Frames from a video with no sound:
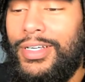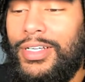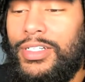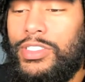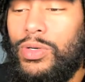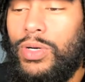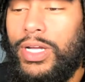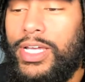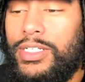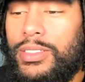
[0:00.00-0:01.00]
So I
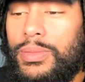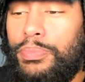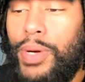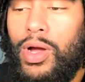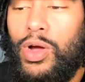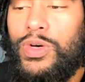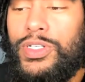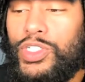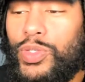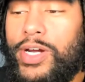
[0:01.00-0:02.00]
guess Paul was a
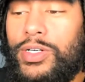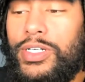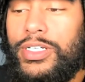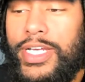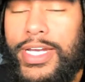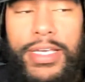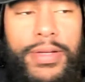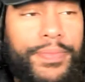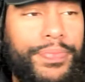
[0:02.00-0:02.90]
trainer to Diddy.